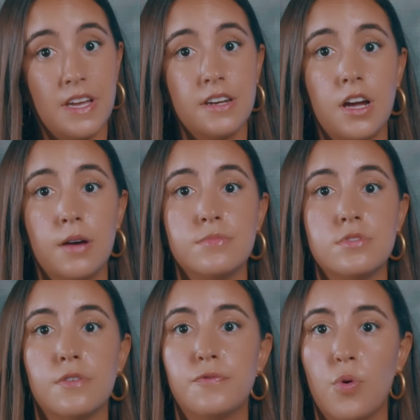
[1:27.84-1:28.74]
but then
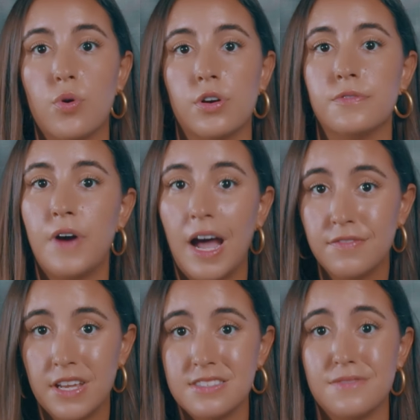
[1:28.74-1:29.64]
comes the 4 or
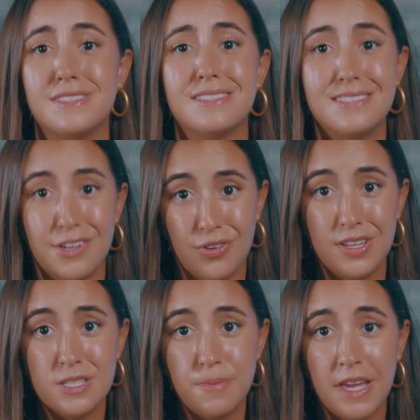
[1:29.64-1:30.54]
5 days of
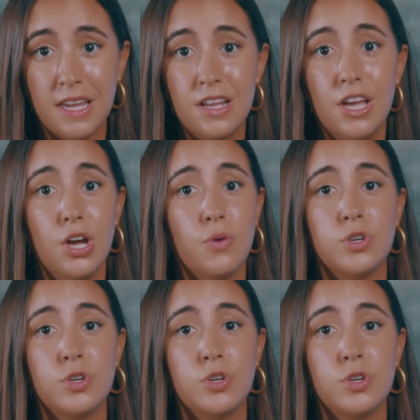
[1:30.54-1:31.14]
serious pain,